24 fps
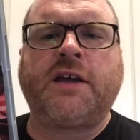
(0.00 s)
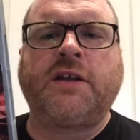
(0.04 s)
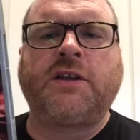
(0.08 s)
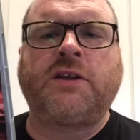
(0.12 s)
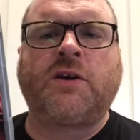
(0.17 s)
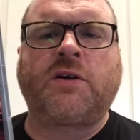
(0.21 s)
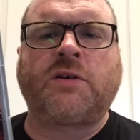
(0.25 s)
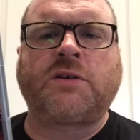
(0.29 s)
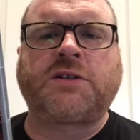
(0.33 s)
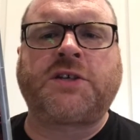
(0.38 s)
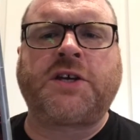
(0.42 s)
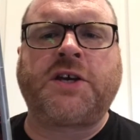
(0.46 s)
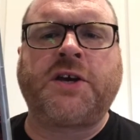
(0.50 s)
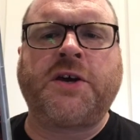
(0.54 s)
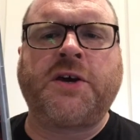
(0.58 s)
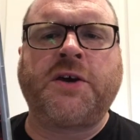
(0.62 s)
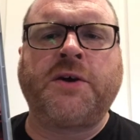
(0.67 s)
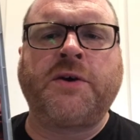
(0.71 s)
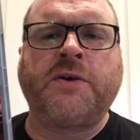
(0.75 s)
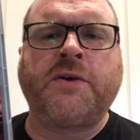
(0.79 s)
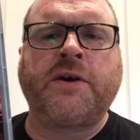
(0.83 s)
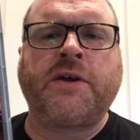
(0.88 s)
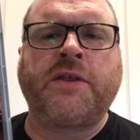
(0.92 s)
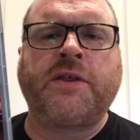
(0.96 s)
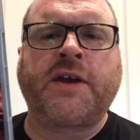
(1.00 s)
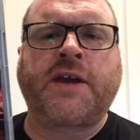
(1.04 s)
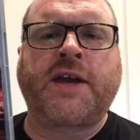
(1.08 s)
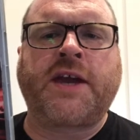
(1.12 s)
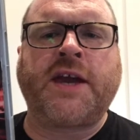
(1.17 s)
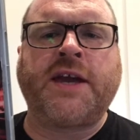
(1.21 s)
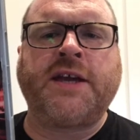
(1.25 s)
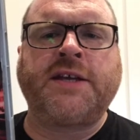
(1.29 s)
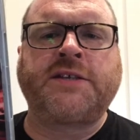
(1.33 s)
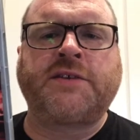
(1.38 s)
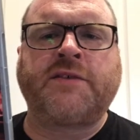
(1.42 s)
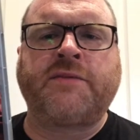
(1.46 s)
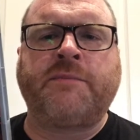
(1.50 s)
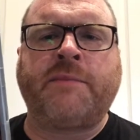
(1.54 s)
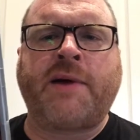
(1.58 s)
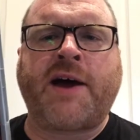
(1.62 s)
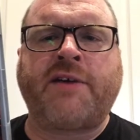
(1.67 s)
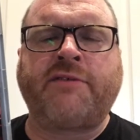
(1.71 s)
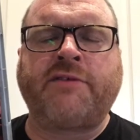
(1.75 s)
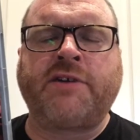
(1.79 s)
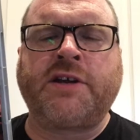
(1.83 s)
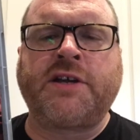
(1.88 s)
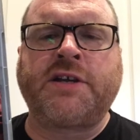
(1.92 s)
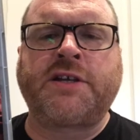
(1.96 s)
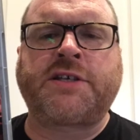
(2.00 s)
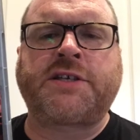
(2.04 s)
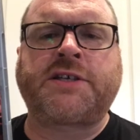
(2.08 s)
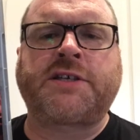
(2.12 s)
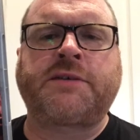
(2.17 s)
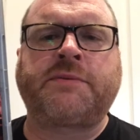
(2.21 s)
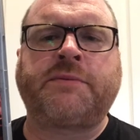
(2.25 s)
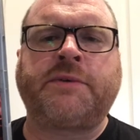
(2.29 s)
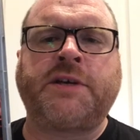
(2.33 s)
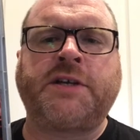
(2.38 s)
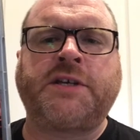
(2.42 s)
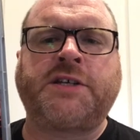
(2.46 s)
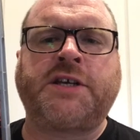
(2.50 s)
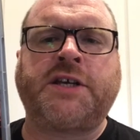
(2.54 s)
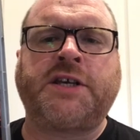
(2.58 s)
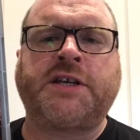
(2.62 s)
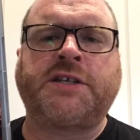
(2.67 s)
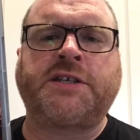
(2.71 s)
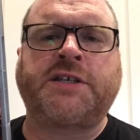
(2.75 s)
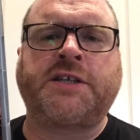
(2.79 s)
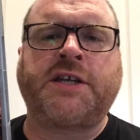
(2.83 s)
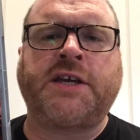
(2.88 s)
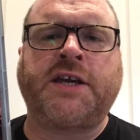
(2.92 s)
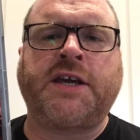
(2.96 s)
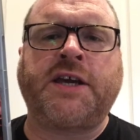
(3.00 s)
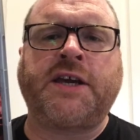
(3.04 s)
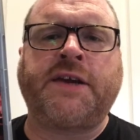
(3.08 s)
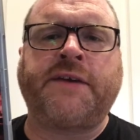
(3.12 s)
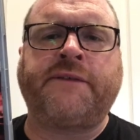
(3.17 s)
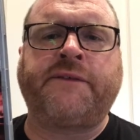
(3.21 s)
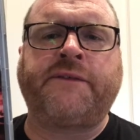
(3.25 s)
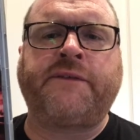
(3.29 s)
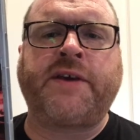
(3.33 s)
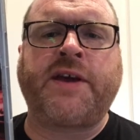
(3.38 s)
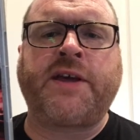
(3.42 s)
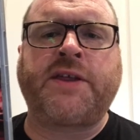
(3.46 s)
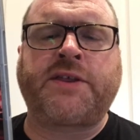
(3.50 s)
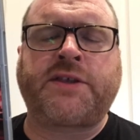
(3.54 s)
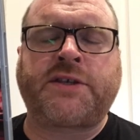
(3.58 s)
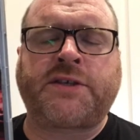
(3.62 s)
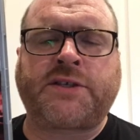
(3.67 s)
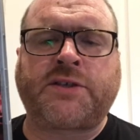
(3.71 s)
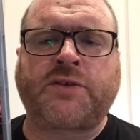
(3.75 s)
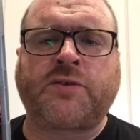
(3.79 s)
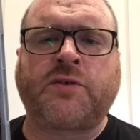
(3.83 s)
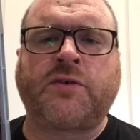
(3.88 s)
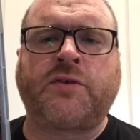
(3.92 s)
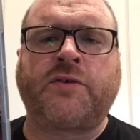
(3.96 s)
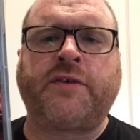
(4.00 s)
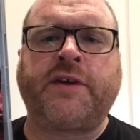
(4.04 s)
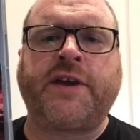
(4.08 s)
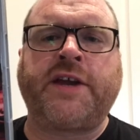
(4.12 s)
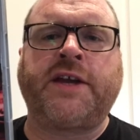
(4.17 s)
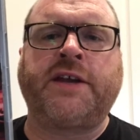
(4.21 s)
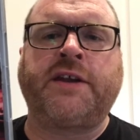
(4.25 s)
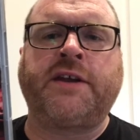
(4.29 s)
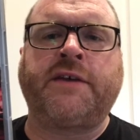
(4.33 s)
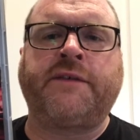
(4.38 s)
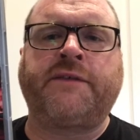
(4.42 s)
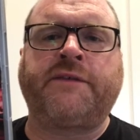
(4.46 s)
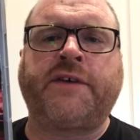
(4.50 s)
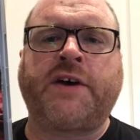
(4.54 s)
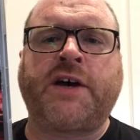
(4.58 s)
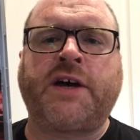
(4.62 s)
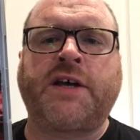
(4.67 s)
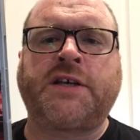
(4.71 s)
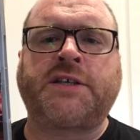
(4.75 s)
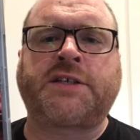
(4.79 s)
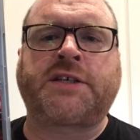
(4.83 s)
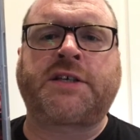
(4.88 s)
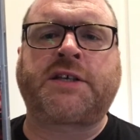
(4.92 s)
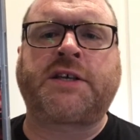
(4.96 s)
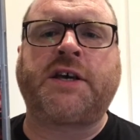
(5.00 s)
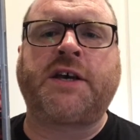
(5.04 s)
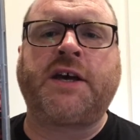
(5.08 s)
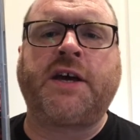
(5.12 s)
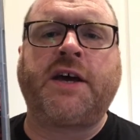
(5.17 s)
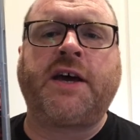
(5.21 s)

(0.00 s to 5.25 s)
Doctor Who, The Keys of Marinus, which is the fifth story in the first